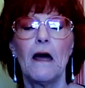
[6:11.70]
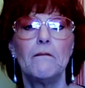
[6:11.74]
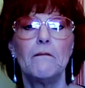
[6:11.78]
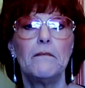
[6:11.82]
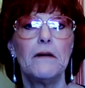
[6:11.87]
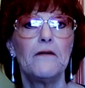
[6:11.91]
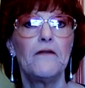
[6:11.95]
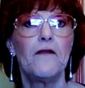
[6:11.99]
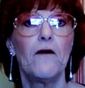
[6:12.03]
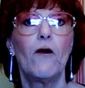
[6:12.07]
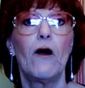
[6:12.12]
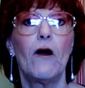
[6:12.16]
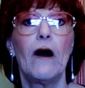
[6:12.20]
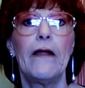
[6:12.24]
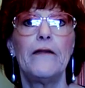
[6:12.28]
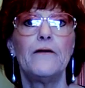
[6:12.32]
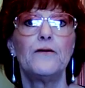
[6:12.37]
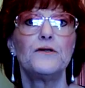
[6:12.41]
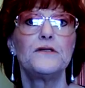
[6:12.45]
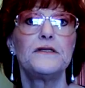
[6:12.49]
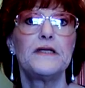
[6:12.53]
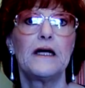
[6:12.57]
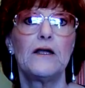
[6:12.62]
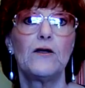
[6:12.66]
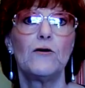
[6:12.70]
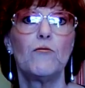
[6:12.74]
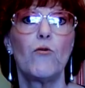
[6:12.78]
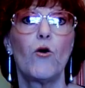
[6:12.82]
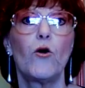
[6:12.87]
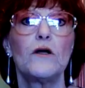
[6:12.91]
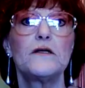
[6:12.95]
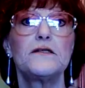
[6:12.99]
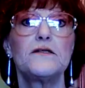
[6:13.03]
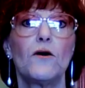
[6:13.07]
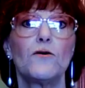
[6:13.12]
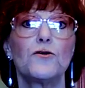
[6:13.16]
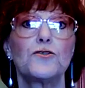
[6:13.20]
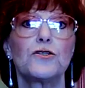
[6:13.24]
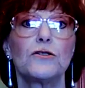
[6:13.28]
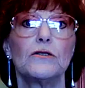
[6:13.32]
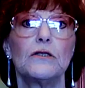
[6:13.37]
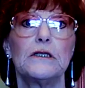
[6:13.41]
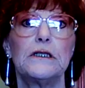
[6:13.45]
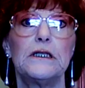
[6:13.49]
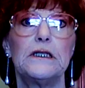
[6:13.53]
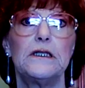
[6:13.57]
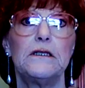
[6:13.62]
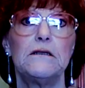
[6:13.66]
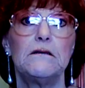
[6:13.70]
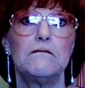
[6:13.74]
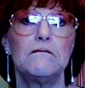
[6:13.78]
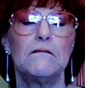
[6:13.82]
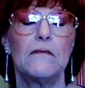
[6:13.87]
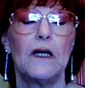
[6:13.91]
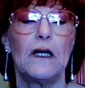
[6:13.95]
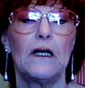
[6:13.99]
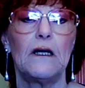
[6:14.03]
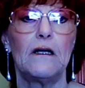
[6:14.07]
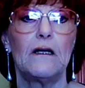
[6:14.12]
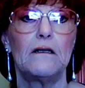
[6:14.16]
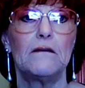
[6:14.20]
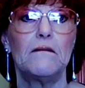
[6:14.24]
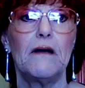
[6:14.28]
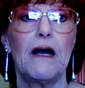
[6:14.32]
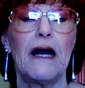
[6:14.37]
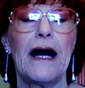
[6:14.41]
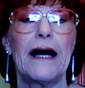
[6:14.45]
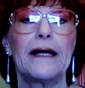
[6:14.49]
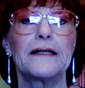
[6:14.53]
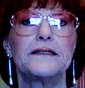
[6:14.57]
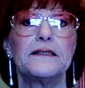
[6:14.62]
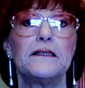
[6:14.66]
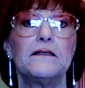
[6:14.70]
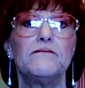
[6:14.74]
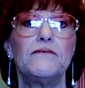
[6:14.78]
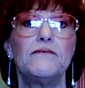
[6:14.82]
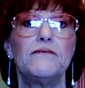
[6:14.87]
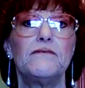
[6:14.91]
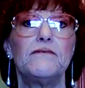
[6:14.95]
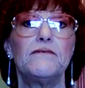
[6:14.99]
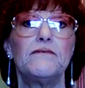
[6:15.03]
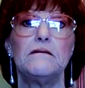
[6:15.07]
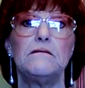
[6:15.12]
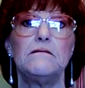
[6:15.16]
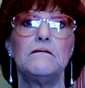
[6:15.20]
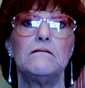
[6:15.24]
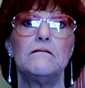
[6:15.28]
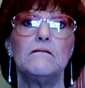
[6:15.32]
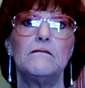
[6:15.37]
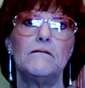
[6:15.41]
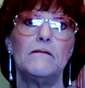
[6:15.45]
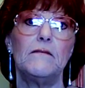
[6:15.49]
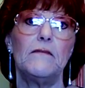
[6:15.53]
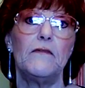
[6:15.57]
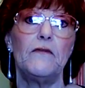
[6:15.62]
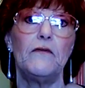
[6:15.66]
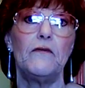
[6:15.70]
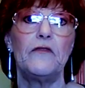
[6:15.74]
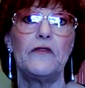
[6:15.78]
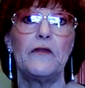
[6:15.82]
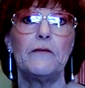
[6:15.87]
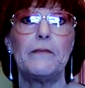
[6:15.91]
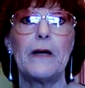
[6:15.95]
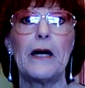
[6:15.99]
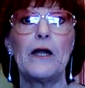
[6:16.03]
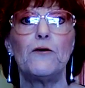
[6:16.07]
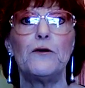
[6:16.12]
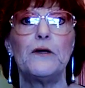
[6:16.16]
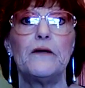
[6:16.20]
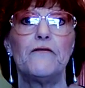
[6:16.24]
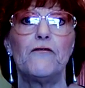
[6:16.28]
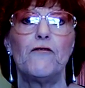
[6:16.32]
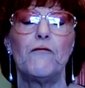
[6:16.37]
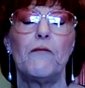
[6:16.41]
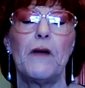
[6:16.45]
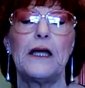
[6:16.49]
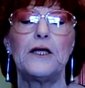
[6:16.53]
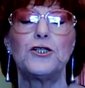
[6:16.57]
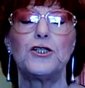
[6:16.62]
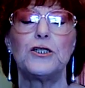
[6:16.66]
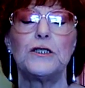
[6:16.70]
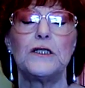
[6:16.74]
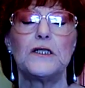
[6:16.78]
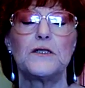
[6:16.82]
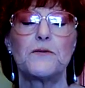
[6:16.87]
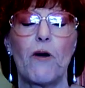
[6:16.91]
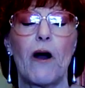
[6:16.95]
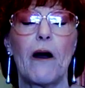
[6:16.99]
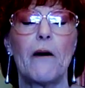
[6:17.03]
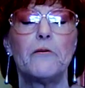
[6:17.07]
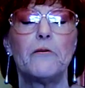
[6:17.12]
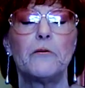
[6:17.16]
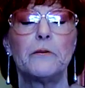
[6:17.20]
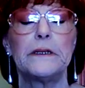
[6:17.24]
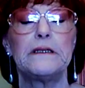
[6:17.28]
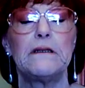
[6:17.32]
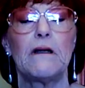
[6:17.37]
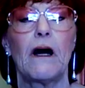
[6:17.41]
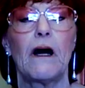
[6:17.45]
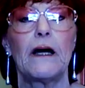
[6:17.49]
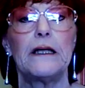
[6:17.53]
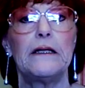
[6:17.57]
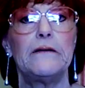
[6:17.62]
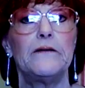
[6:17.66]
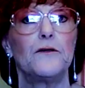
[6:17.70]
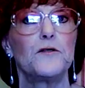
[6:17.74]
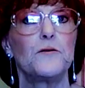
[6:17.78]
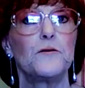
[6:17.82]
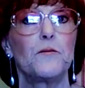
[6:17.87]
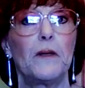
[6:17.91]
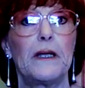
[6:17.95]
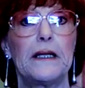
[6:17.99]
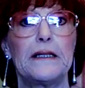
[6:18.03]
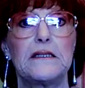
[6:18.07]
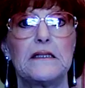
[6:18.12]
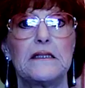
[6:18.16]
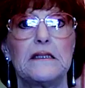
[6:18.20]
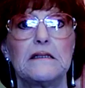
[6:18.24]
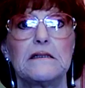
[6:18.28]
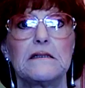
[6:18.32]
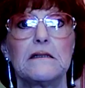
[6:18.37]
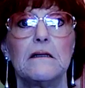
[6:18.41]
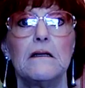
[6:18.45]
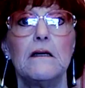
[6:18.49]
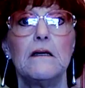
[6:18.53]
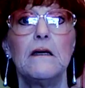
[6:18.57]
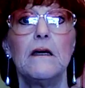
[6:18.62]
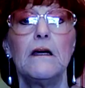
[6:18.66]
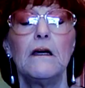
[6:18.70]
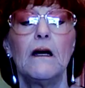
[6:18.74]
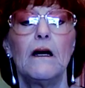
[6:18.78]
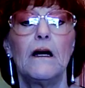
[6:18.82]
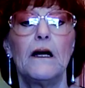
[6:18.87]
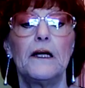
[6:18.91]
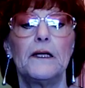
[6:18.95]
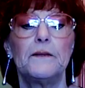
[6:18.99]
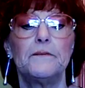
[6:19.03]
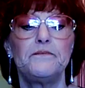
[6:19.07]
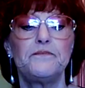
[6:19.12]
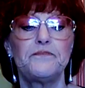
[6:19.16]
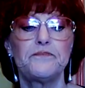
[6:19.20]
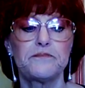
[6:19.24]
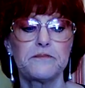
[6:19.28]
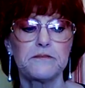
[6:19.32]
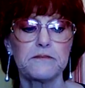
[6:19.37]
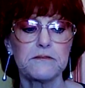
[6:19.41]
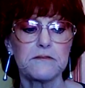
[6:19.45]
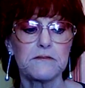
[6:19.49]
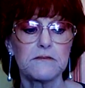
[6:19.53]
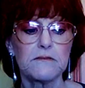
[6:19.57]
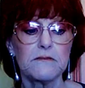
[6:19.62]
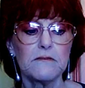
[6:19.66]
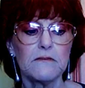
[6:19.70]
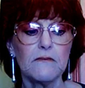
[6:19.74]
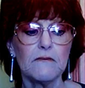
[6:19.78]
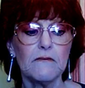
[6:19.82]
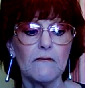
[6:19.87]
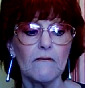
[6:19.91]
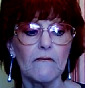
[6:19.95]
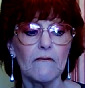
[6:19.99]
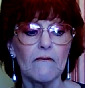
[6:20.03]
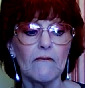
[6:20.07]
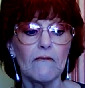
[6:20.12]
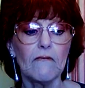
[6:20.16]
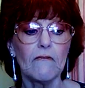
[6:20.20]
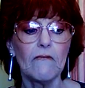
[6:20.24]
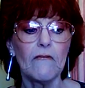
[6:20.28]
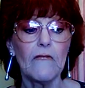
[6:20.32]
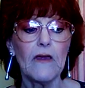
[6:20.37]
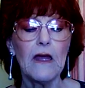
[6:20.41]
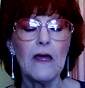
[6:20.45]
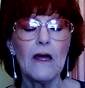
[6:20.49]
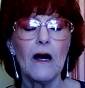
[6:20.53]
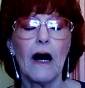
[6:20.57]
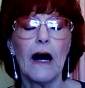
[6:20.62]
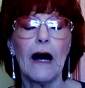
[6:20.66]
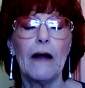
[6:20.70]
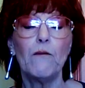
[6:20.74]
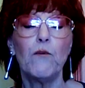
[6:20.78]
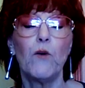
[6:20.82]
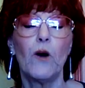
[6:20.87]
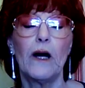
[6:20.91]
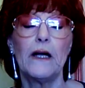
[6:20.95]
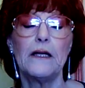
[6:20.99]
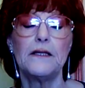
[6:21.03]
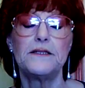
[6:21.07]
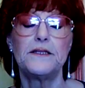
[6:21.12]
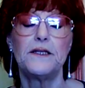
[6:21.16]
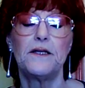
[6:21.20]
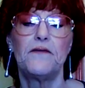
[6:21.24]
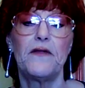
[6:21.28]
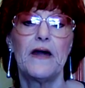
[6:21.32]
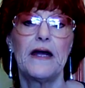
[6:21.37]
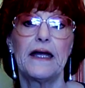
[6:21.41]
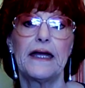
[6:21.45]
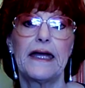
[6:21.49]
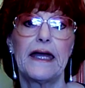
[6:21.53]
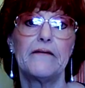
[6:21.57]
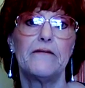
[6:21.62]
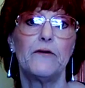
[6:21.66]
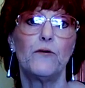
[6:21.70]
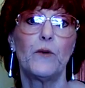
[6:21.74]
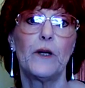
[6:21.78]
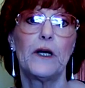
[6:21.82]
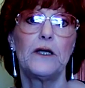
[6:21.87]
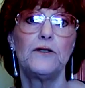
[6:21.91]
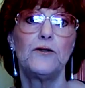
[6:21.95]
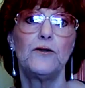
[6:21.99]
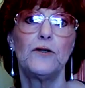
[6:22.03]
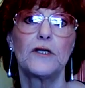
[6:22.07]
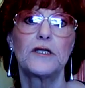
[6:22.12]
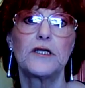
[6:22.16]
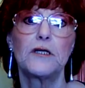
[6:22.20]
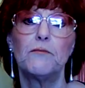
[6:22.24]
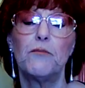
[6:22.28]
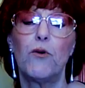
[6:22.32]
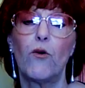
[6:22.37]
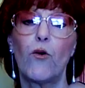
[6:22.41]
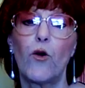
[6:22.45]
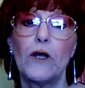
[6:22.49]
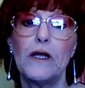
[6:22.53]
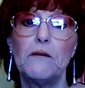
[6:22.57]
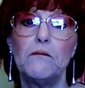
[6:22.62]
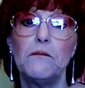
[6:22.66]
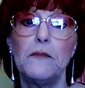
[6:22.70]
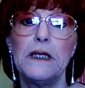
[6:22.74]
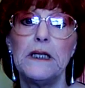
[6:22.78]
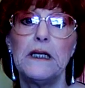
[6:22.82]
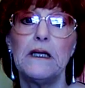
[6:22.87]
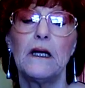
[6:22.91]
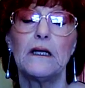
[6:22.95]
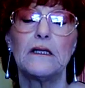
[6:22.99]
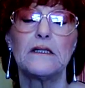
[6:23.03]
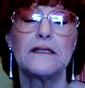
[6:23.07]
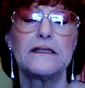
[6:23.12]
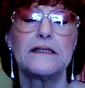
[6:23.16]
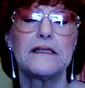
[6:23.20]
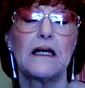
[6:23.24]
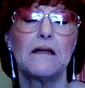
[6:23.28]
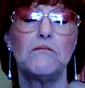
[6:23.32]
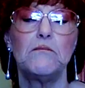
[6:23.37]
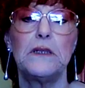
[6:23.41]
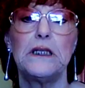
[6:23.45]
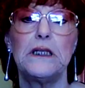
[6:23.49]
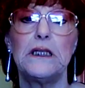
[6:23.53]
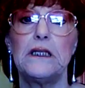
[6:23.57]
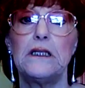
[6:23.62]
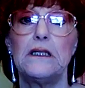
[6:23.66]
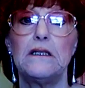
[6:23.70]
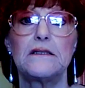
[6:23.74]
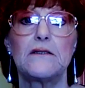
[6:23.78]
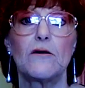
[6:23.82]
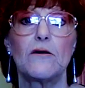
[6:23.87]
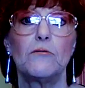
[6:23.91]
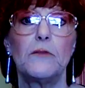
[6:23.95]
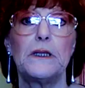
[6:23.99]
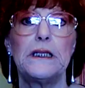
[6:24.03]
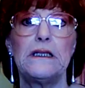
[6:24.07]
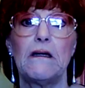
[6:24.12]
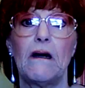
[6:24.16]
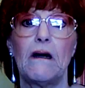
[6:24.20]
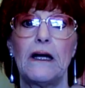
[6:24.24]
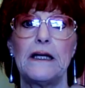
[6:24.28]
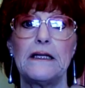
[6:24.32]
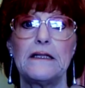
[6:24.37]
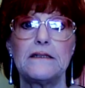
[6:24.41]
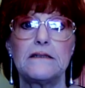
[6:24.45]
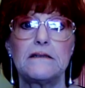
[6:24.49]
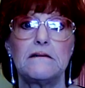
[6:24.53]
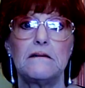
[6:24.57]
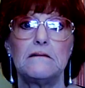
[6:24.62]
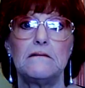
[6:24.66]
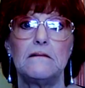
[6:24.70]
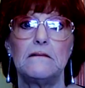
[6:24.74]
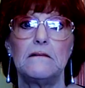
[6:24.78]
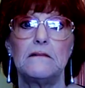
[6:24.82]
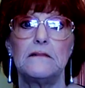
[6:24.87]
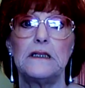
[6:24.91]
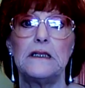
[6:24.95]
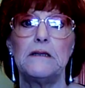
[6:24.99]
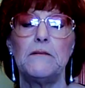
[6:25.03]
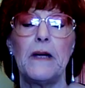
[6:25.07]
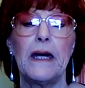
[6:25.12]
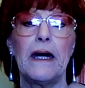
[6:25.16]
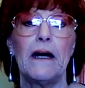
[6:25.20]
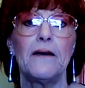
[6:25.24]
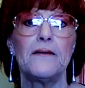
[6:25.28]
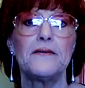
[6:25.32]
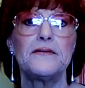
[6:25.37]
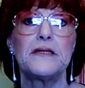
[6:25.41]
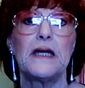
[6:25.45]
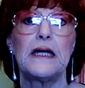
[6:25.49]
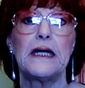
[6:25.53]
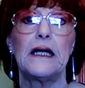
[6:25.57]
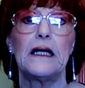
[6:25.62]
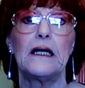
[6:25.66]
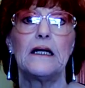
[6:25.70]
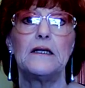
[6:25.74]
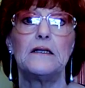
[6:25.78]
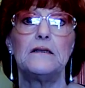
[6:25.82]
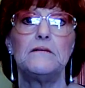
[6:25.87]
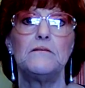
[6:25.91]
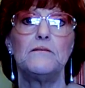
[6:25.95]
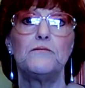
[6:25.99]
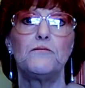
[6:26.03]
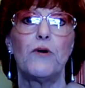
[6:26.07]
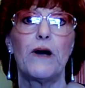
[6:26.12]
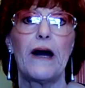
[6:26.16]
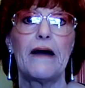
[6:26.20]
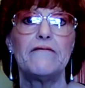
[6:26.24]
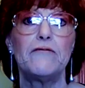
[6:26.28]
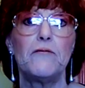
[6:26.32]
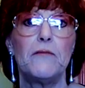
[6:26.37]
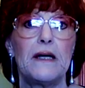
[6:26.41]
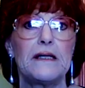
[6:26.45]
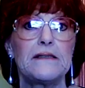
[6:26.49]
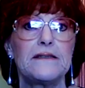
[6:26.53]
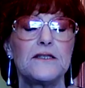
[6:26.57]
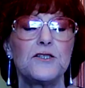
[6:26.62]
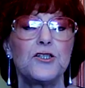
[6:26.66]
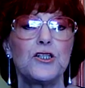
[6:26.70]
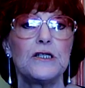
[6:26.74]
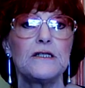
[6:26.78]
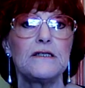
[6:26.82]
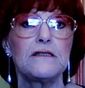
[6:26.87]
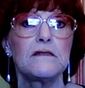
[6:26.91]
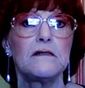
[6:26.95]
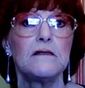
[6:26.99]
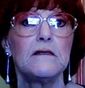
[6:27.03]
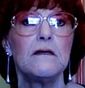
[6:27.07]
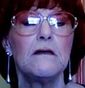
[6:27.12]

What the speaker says: But there are others that are more socially active, and the better information is probably not in those places. I want to thank everyone who has supported me and sent me so many nice emails and private messages.